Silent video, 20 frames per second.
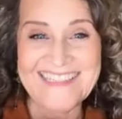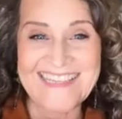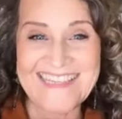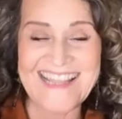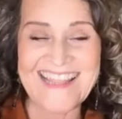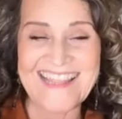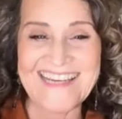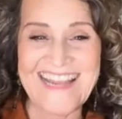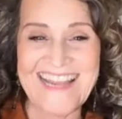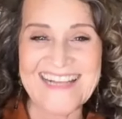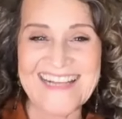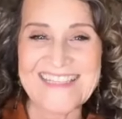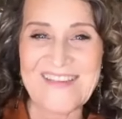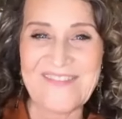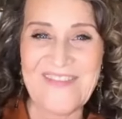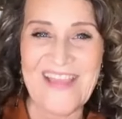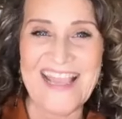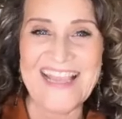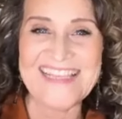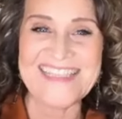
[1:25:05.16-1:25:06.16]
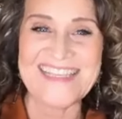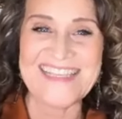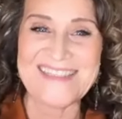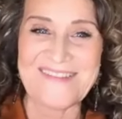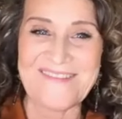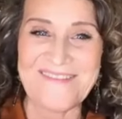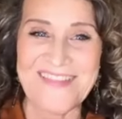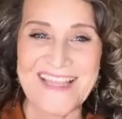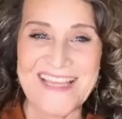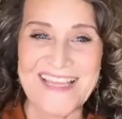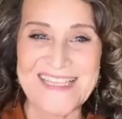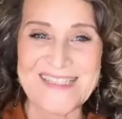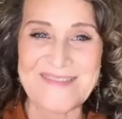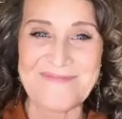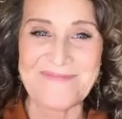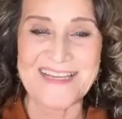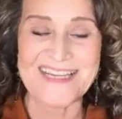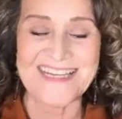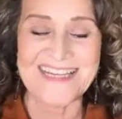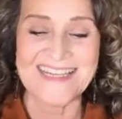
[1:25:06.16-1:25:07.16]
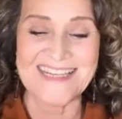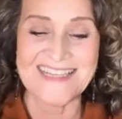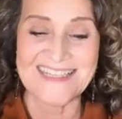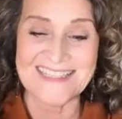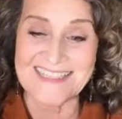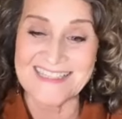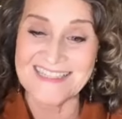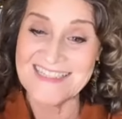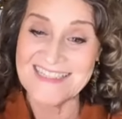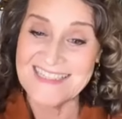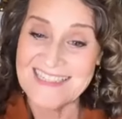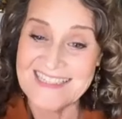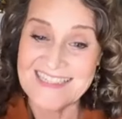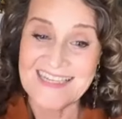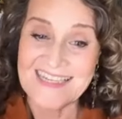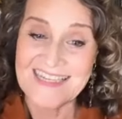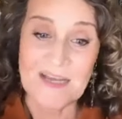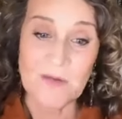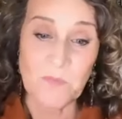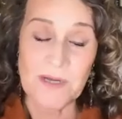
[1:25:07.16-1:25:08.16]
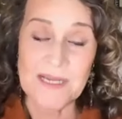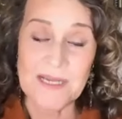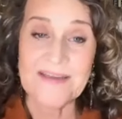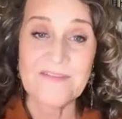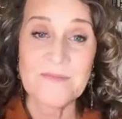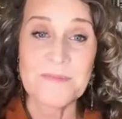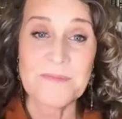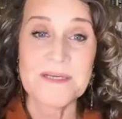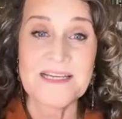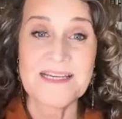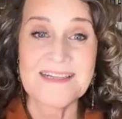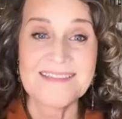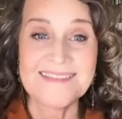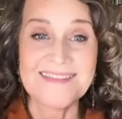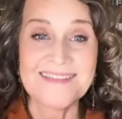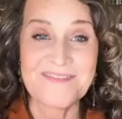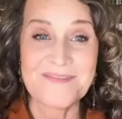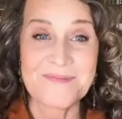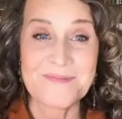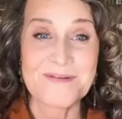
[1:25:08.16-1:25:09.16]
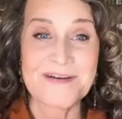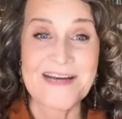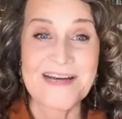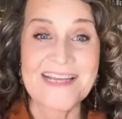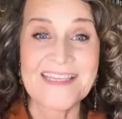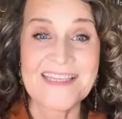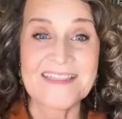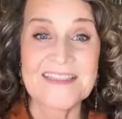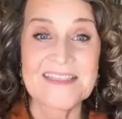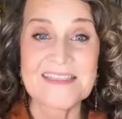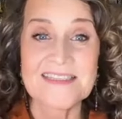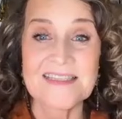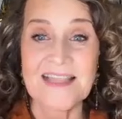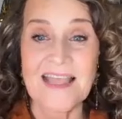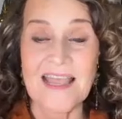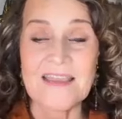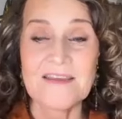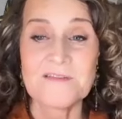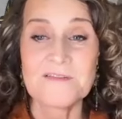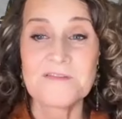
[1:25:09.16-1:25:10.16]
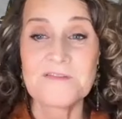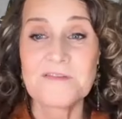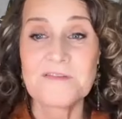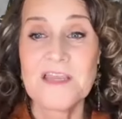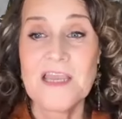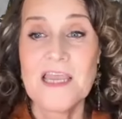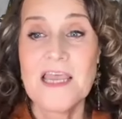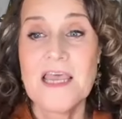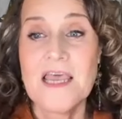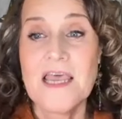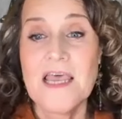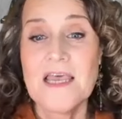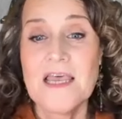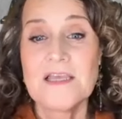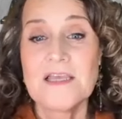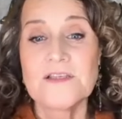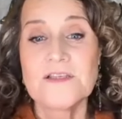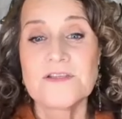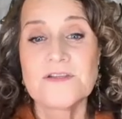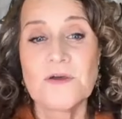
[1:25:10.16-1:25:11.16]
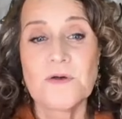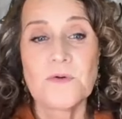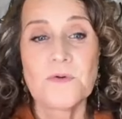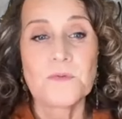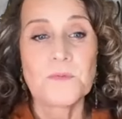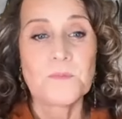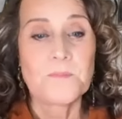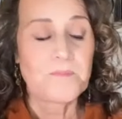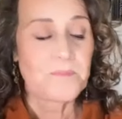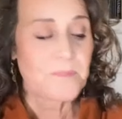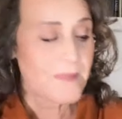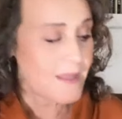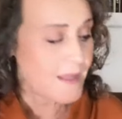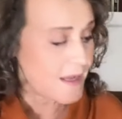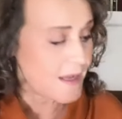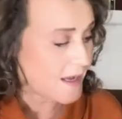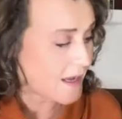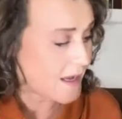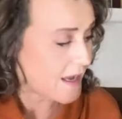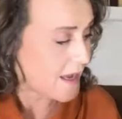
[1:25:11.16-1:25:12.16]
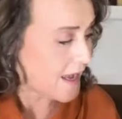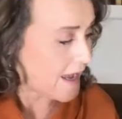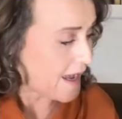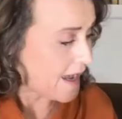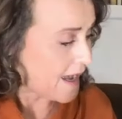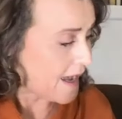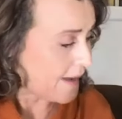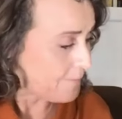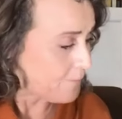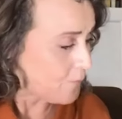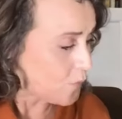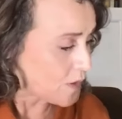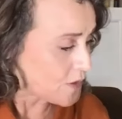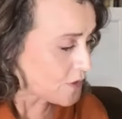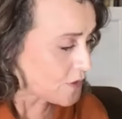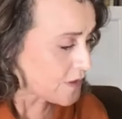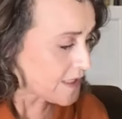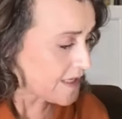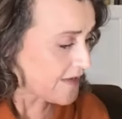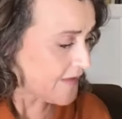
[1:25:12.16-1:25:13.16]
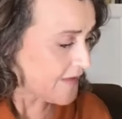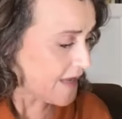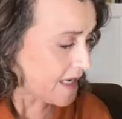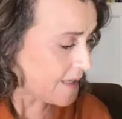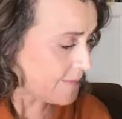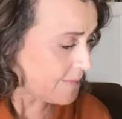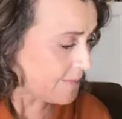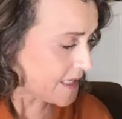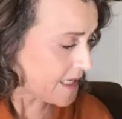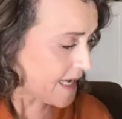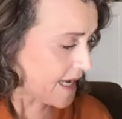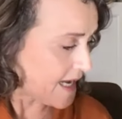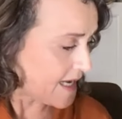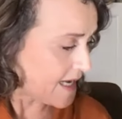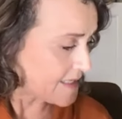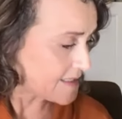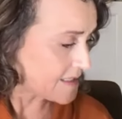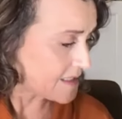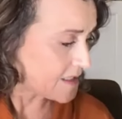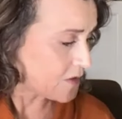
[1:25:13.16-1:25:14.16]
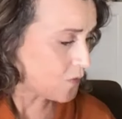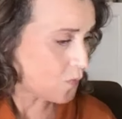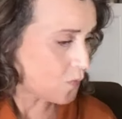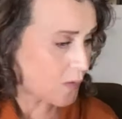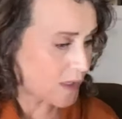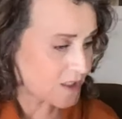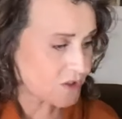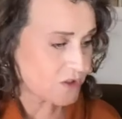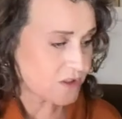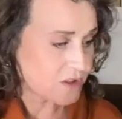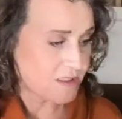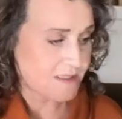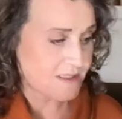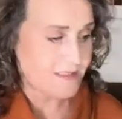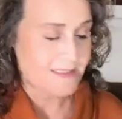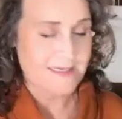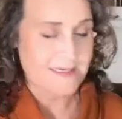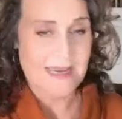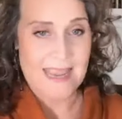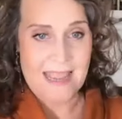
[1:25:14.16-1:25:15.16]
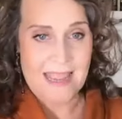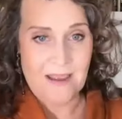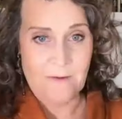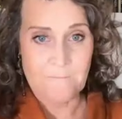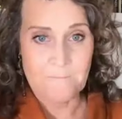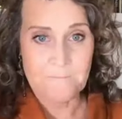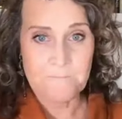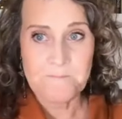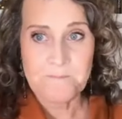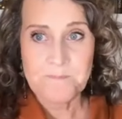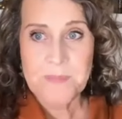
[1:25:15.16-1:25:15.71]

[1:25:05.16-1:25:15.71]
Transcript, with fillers: to the next phases of this, because I want everybody to live a miraculous life. So I'm wondering if anybody has any questions now.